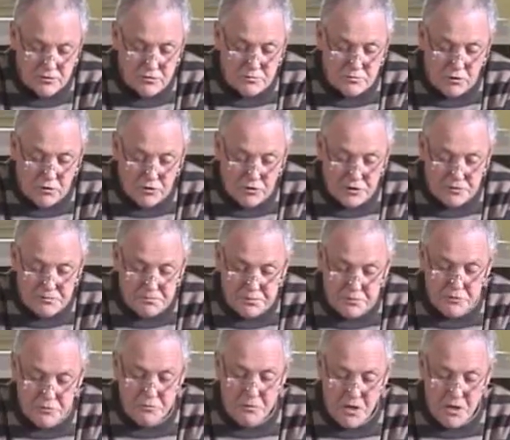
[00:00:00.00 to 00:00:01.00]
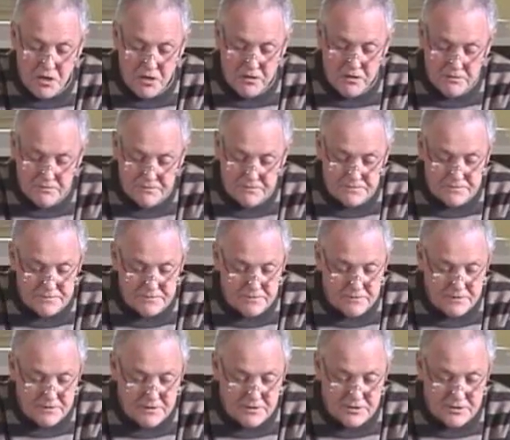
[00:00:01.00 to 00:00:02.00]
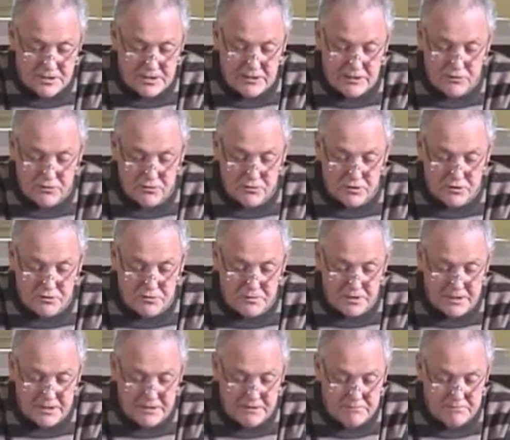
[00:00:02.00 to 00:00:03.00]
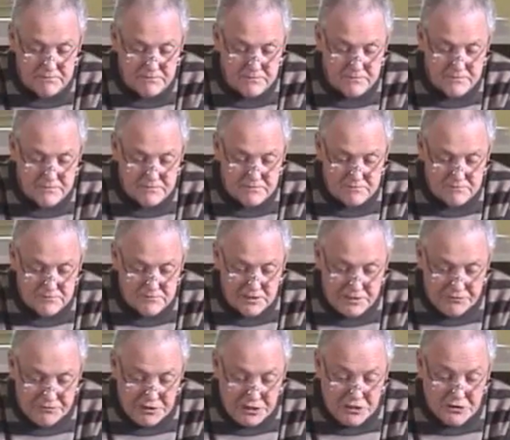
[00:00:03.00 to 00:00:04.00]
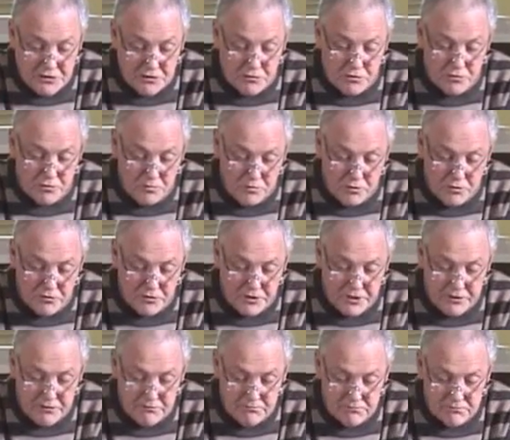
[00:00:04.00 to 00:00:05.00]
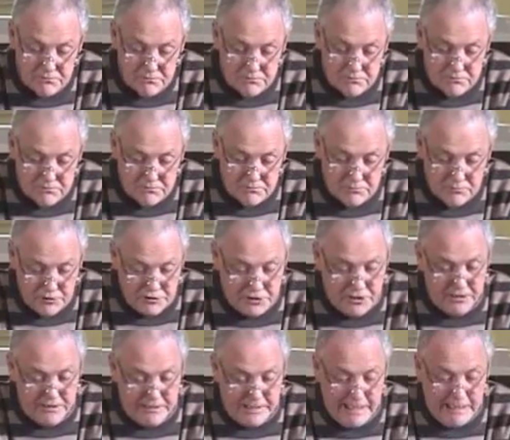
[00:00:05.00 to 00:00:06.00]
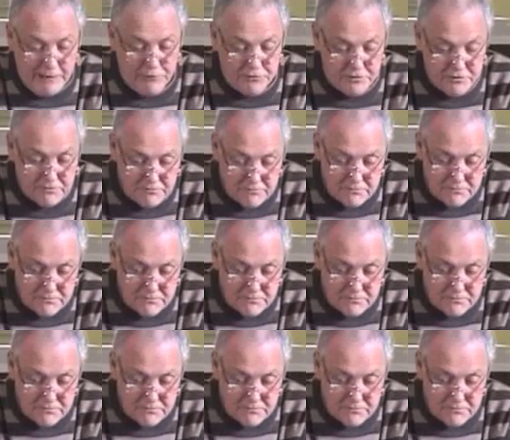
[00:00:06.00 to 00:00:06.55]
Good morning, Pooh Bear, said Eeyore gloomily. If it is a good morning, which I doubt.